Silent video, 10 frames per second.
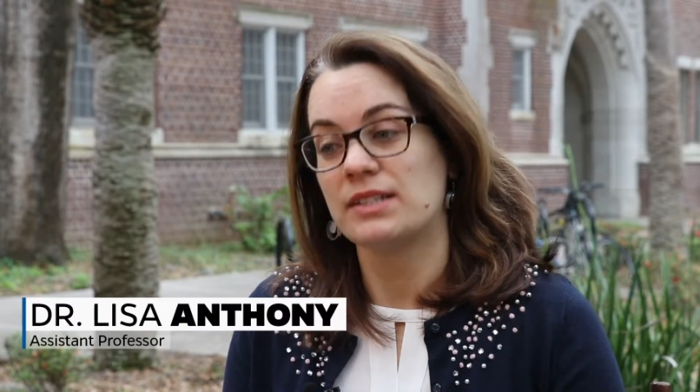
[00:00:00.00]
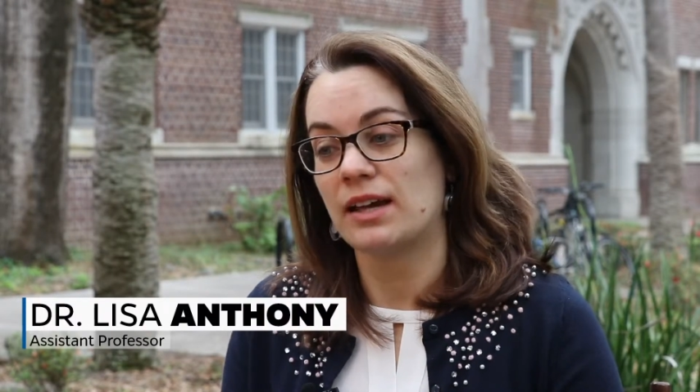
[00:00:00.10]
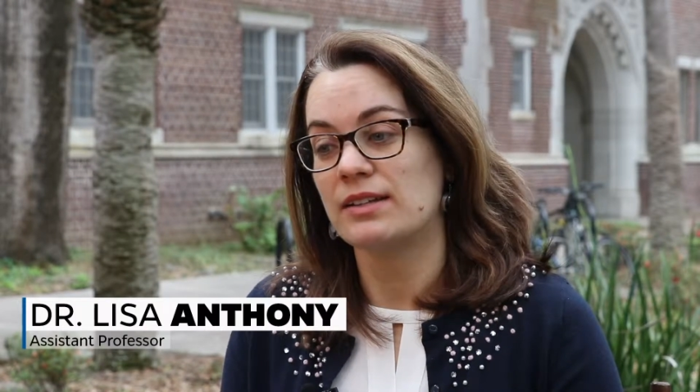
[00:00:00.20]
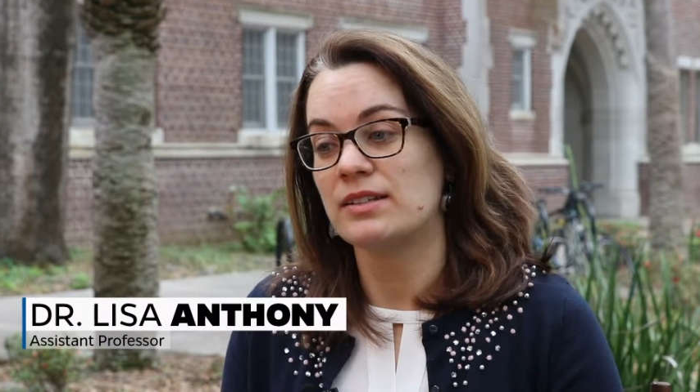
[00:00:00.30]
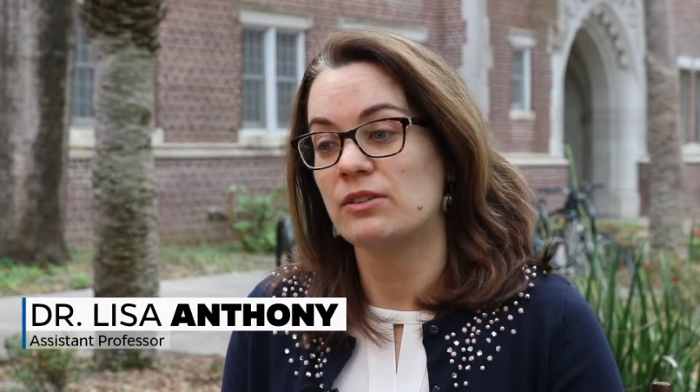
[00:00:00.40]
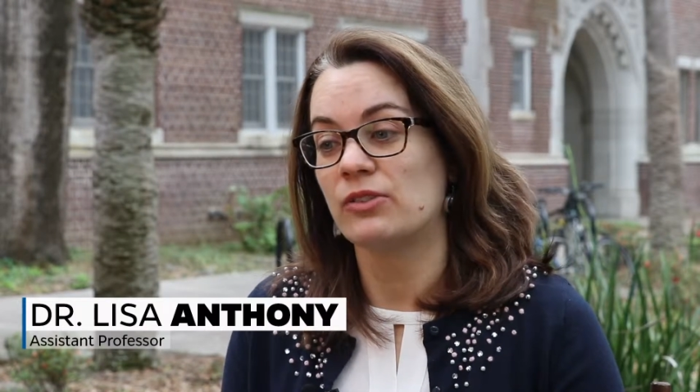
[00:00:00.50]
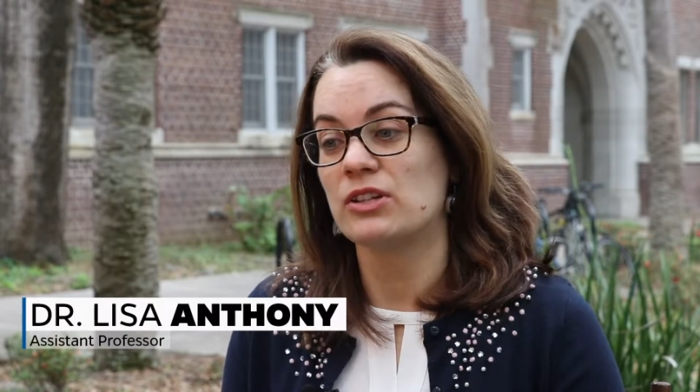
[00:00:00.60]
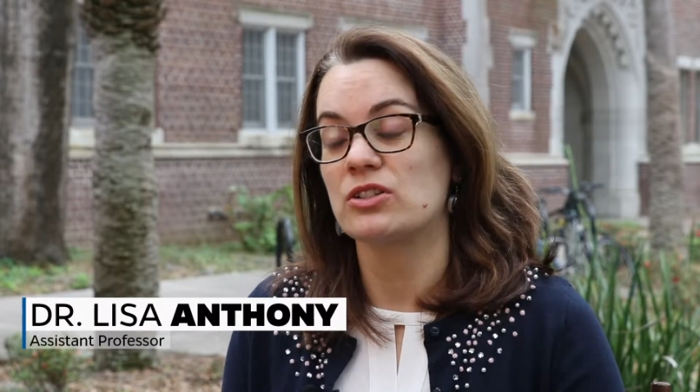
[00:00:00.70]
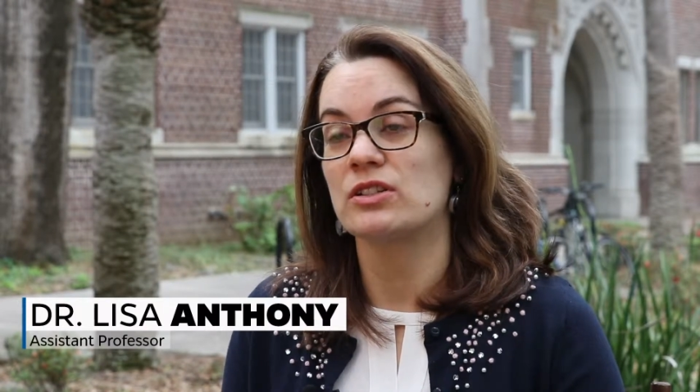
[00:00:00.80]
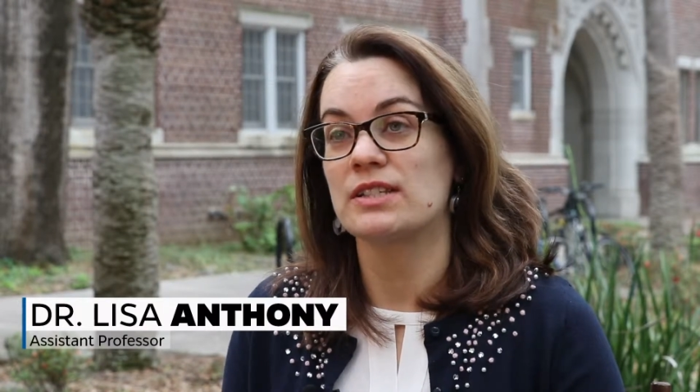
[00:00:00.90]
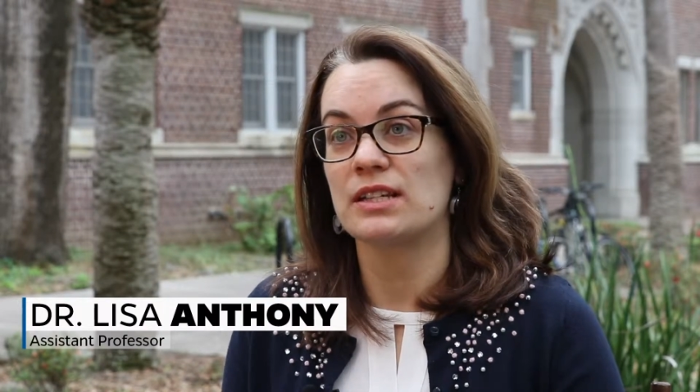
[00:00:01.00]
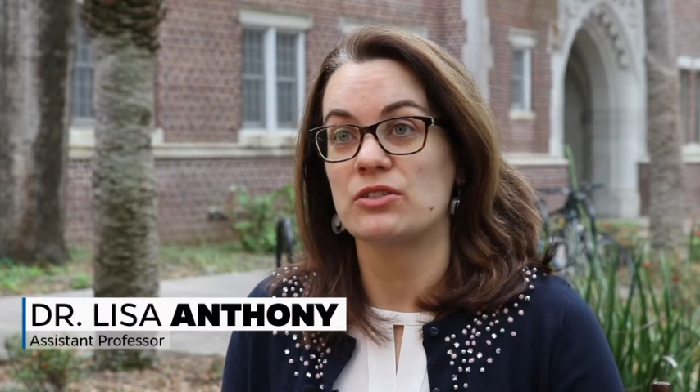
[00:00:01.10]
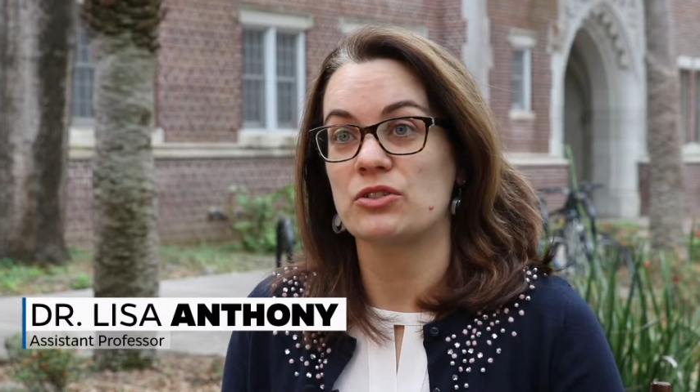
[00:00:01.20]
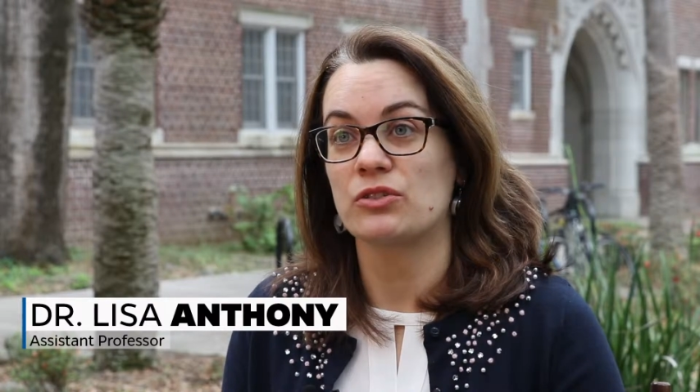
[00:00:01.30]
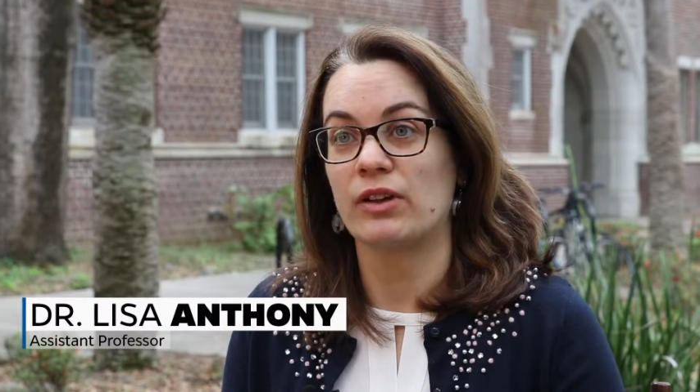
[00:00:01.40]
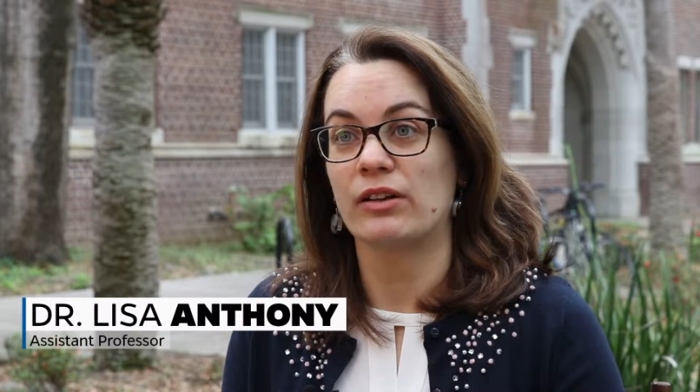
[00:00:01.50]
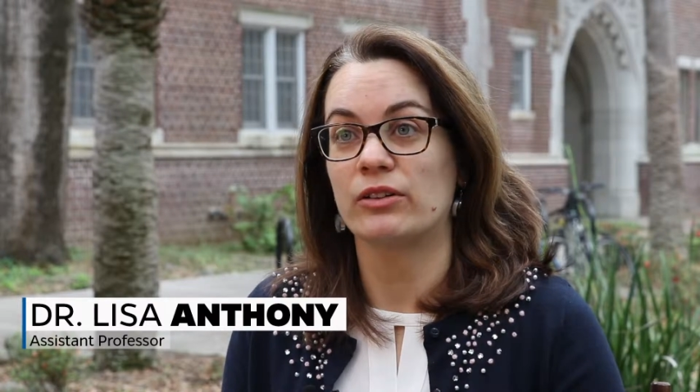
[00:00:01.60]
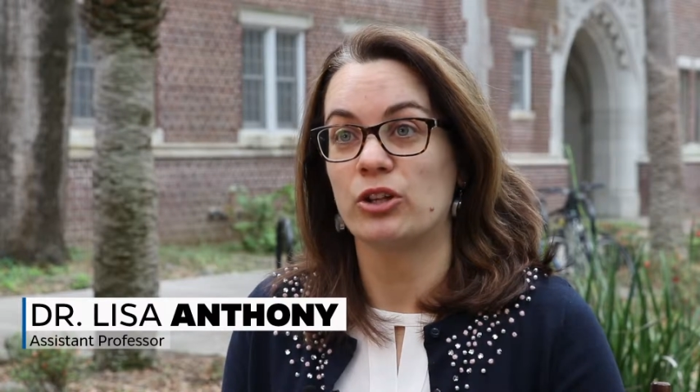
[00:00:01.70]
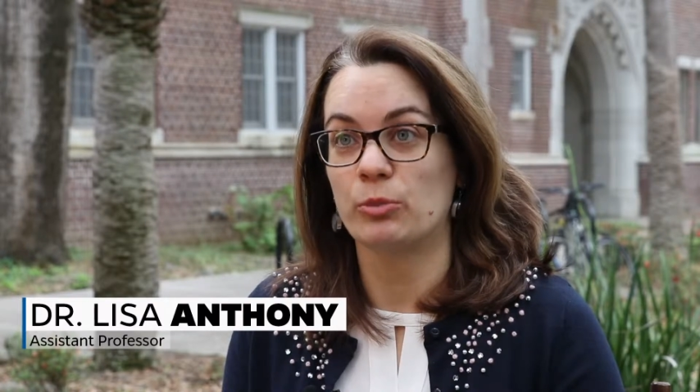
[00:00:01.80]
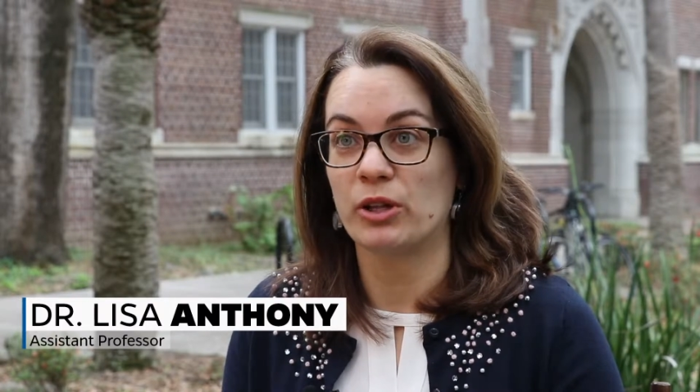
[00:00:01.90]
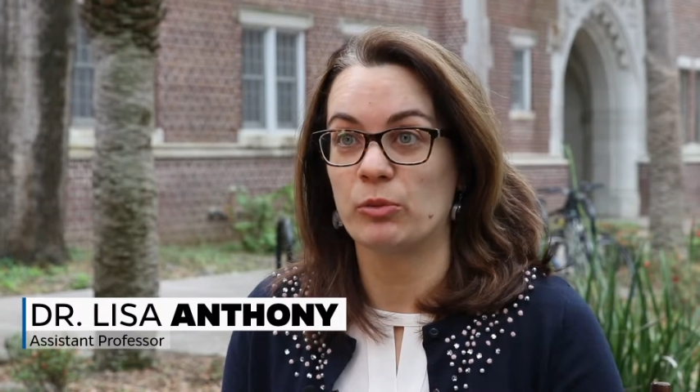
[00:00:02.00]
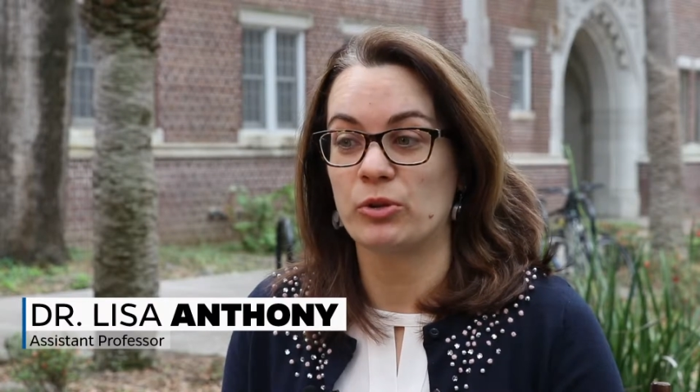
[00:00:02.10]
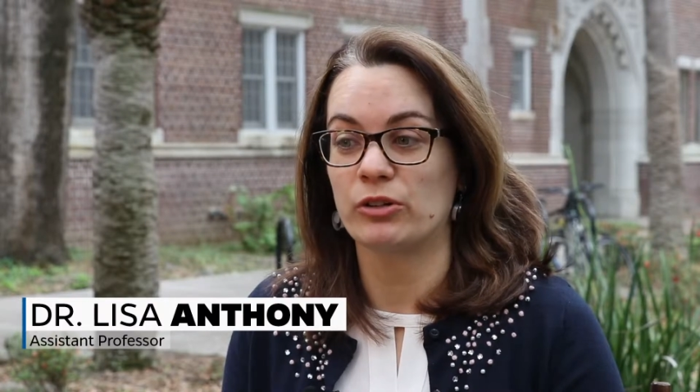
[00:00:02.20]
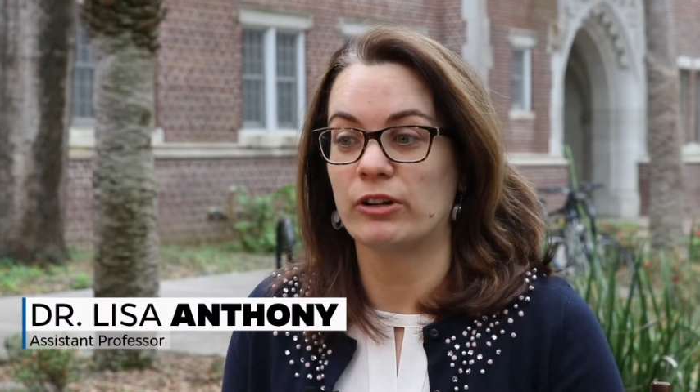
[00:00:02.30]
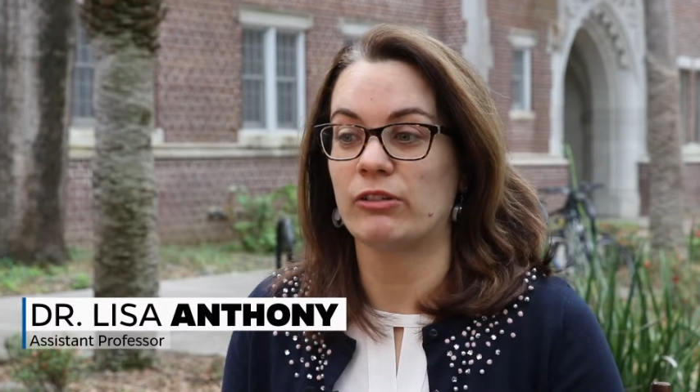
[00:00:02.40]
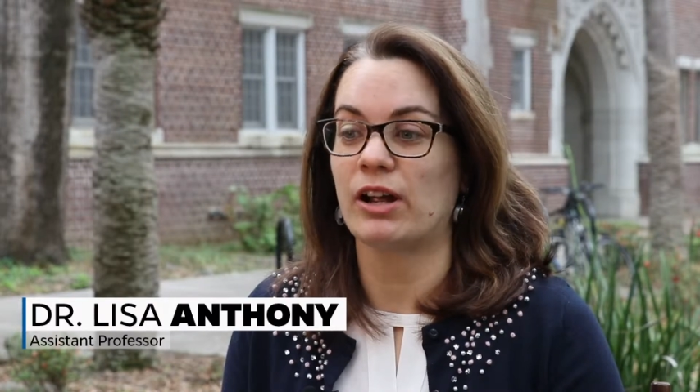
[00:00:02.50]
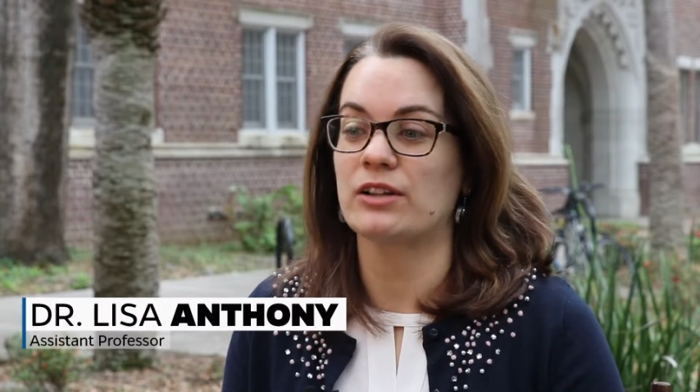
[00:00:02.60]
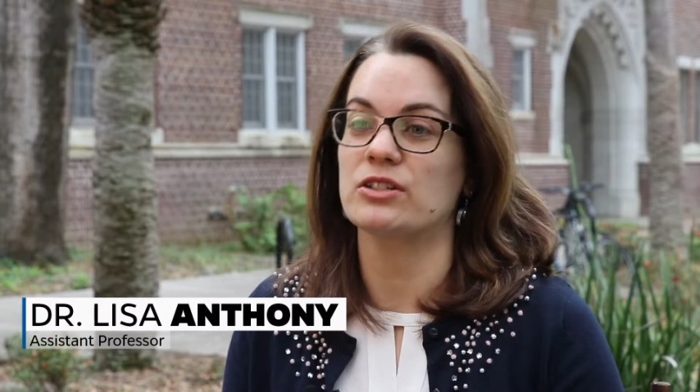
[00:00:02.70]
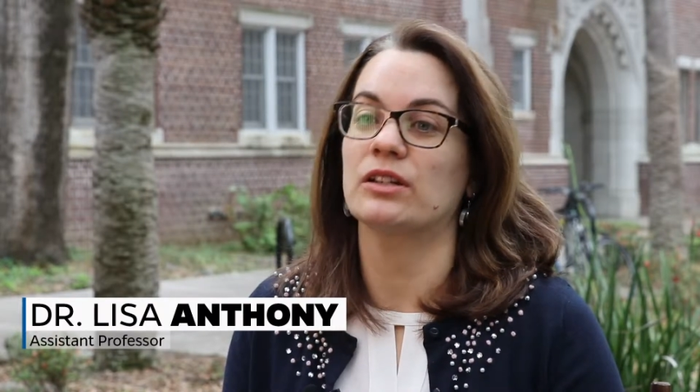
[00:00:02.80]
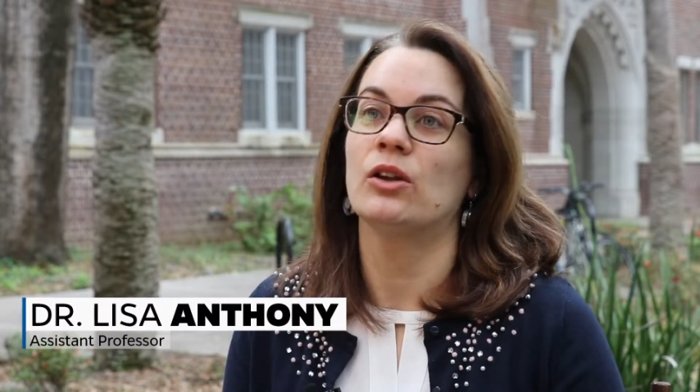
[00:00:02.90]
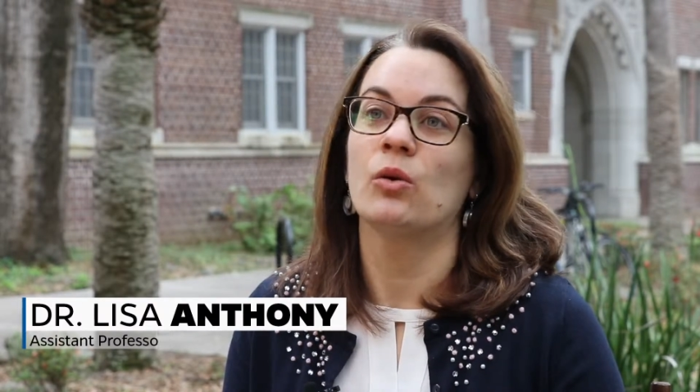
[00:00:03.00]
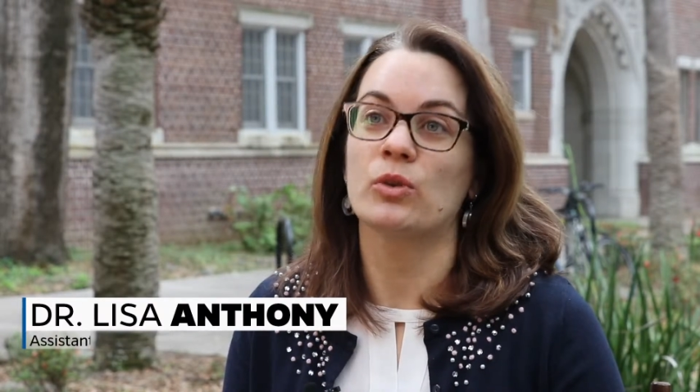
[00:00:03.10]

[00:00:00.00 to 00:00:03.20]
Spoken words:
the TIDES innovation centers around human-computer interaction.